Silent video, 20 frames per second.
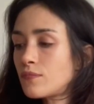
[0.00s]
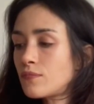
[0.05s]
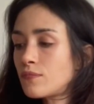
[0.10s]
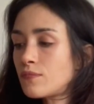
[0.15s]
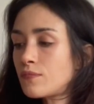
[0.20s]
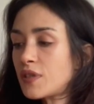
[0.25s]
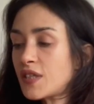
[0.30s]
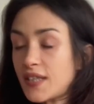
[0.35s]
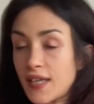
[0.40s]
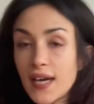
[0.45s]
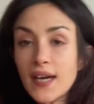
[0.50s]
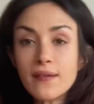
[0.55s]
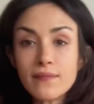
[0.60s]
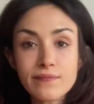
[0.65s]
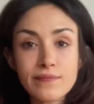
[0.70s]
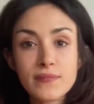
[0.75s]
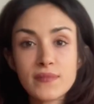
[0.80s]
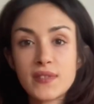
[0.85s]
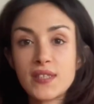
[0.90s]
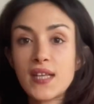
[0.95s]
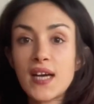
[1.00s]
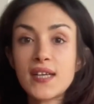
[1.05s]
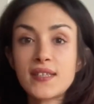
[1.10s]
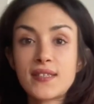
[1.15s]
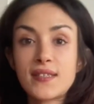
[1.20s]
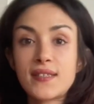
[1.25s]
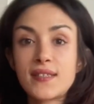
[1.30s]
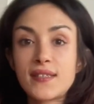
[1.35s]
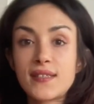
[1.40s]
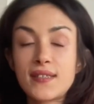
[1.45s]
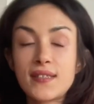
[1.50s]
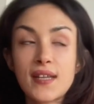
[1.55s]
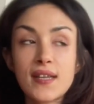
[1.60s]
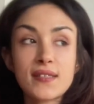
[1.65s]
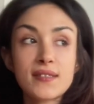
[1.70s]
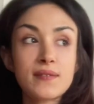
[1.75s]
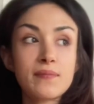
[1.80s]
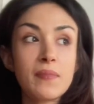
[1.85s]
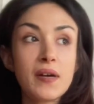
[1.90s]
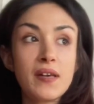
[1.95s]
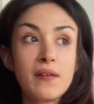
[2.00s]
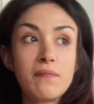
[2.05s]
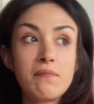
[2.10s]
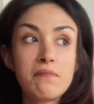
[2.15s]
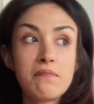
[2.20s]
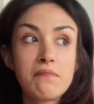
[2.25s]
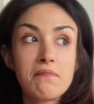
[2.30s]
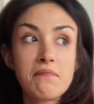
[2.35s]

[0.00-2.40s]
But yeah, that's my